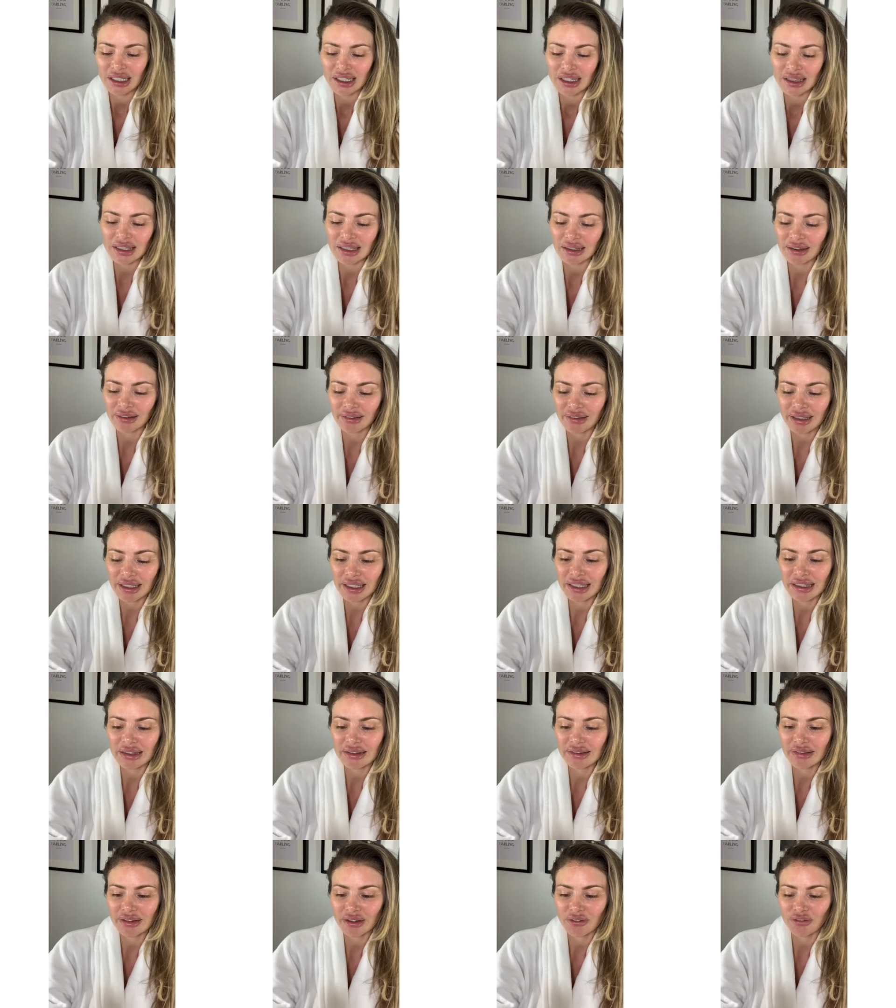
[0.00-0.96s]
This
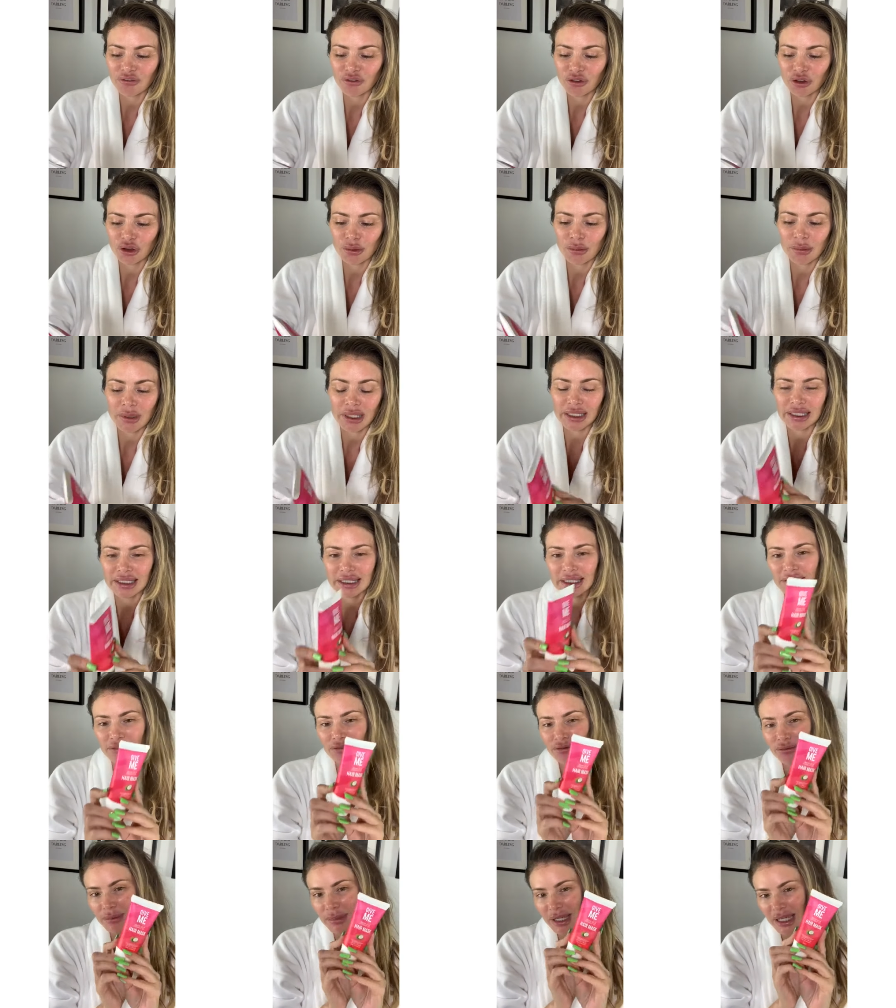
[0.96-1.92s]
is from
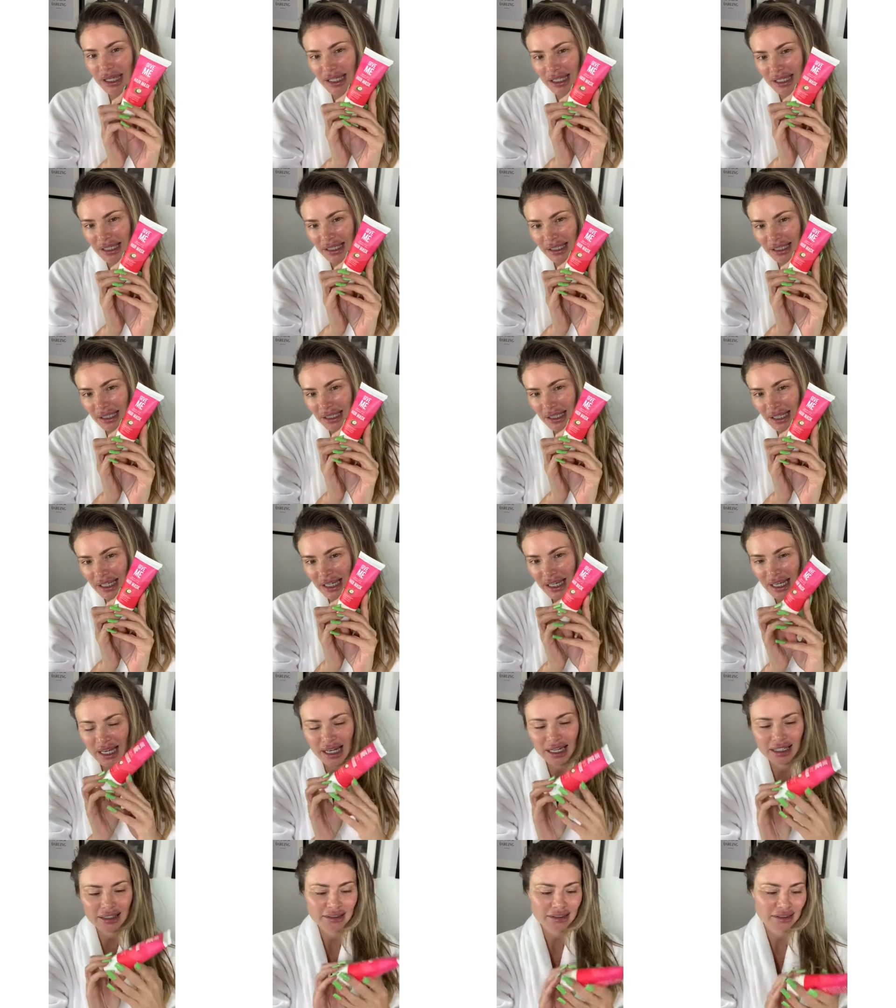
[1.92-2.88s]
Give Me,
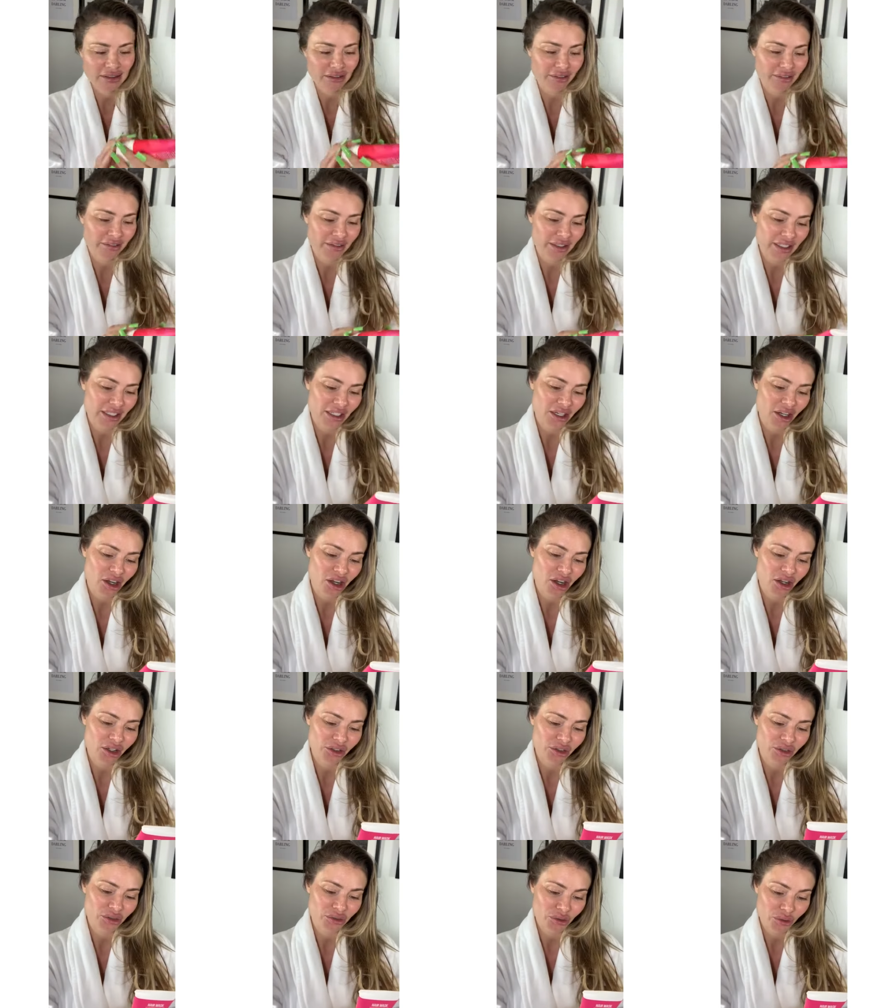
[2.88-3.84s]
and it's the
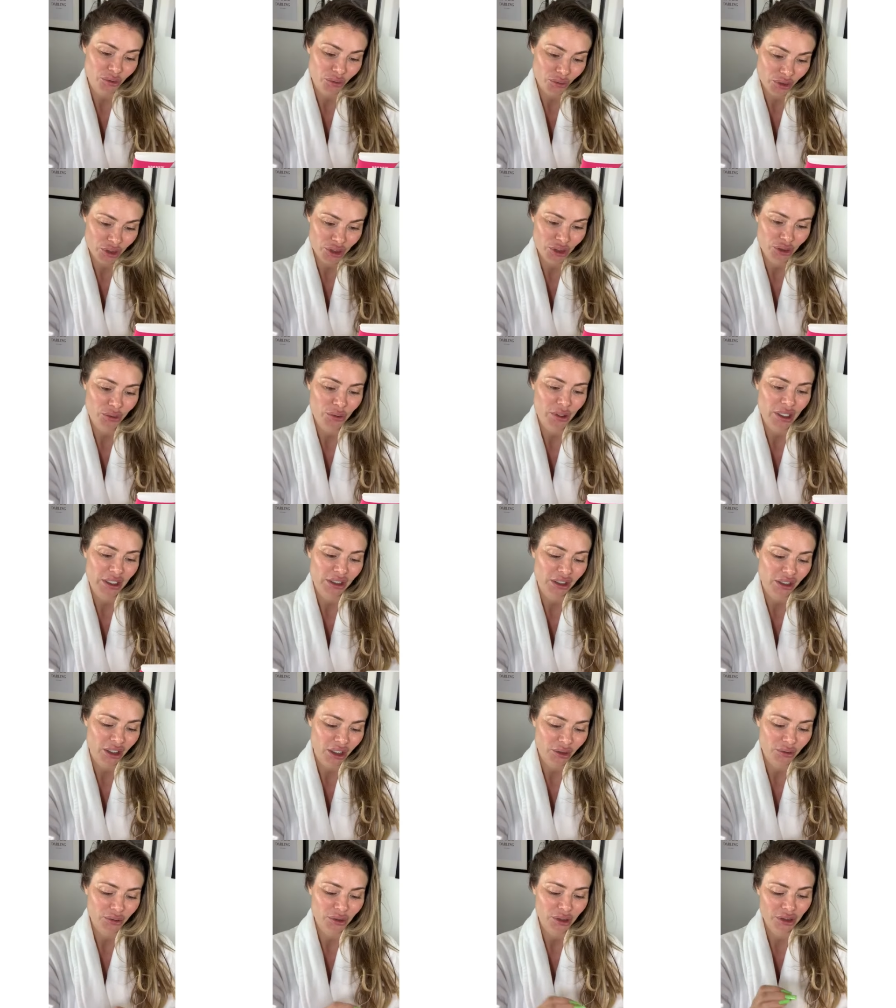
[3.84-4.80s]
argan oil and
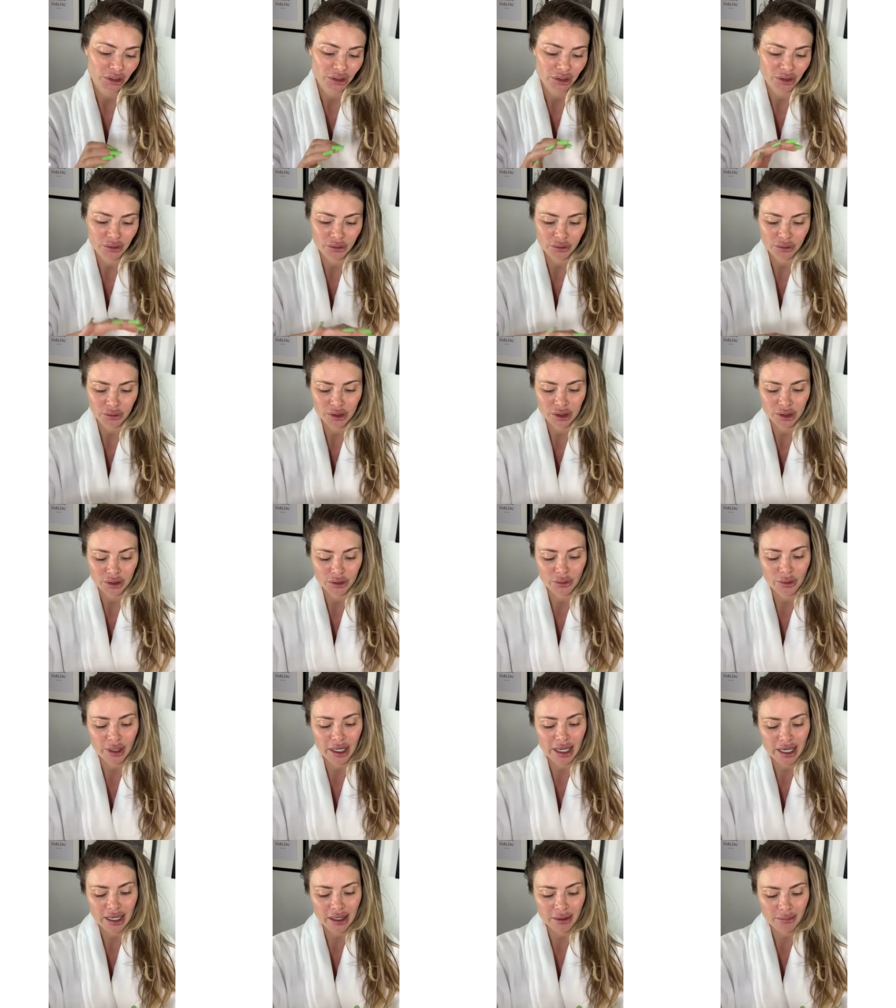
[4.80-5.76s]
coconut oil
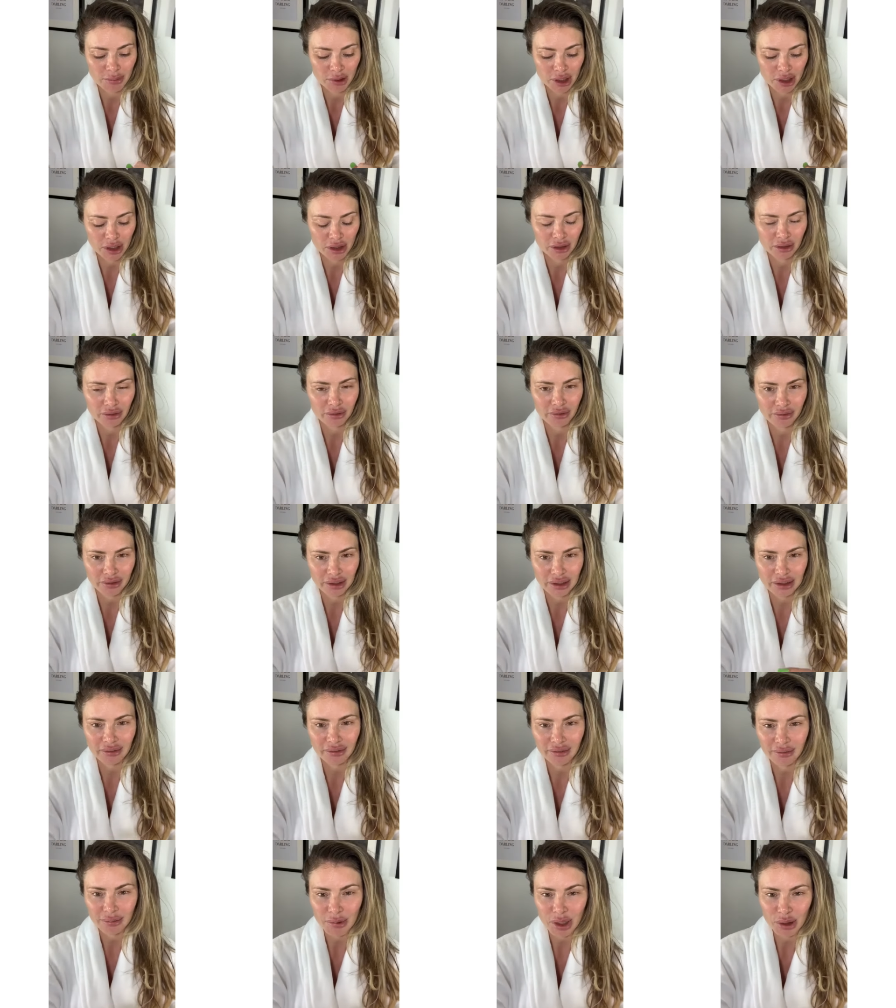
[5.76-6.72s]
hair mask. It
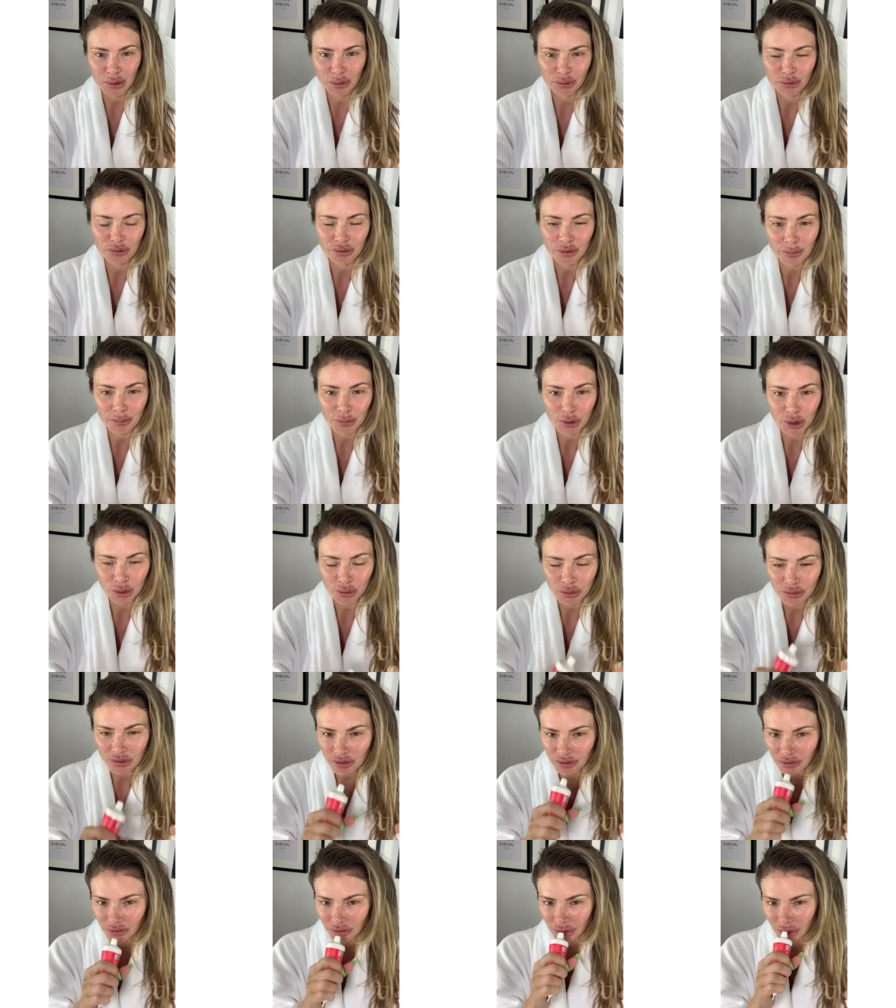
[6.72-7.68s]
smells
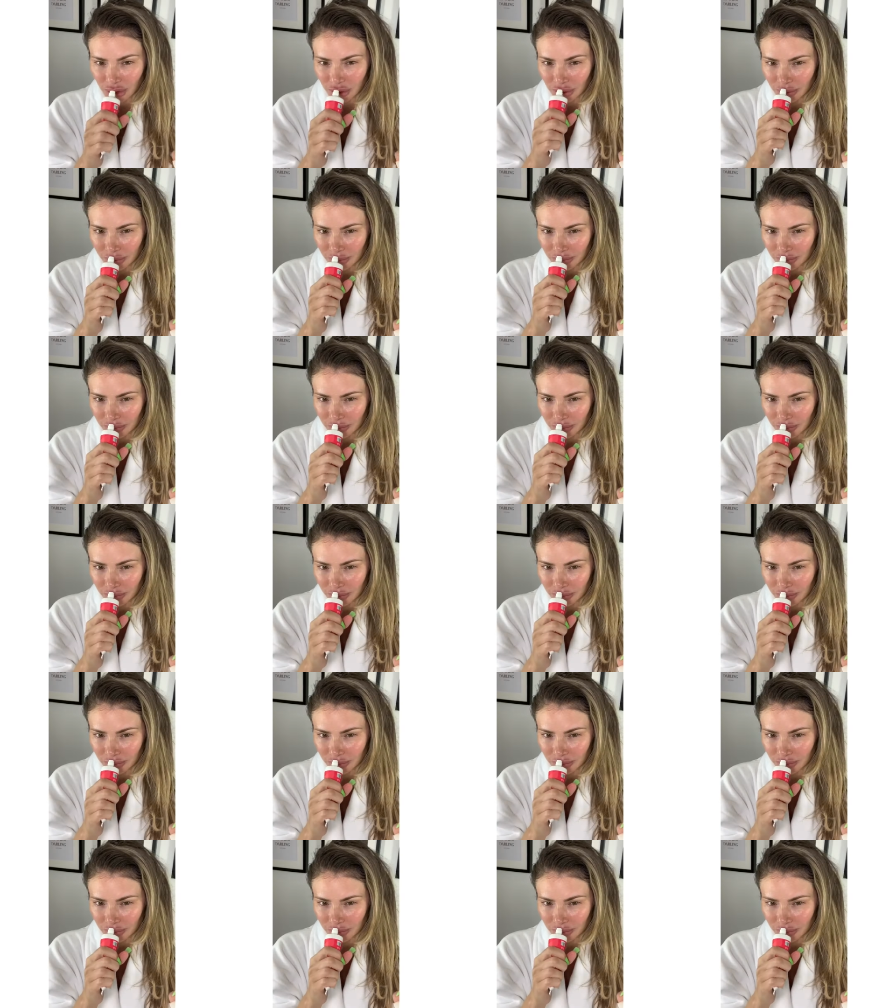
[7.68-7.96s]
beautiful.